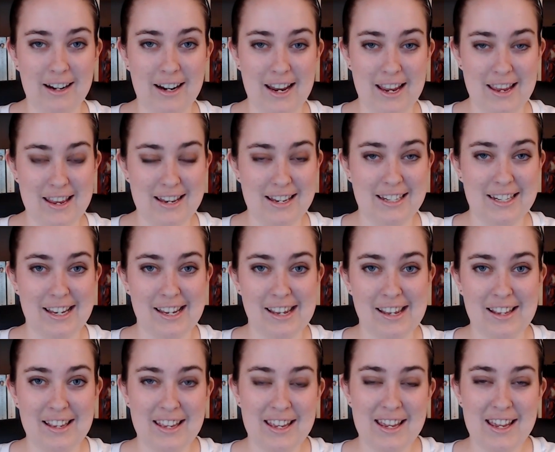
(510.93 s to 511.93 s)
And uh,
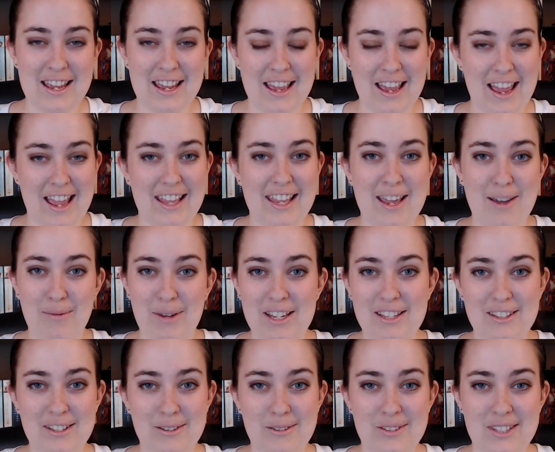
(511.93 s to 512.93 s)
I can't wait
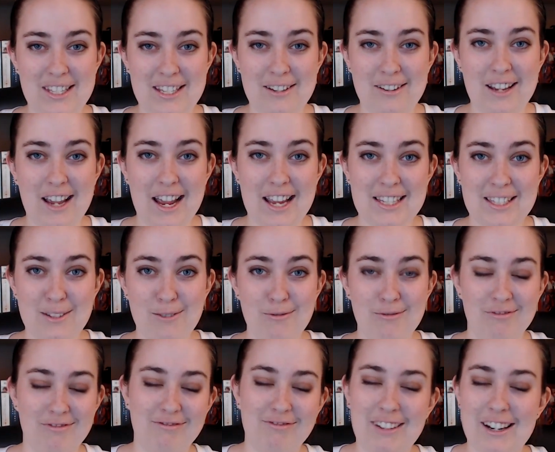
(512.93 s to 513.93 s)
to see you guys soon.
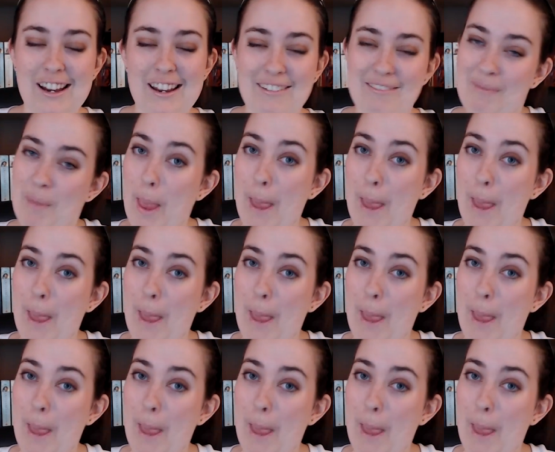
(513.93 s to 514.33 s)
All right.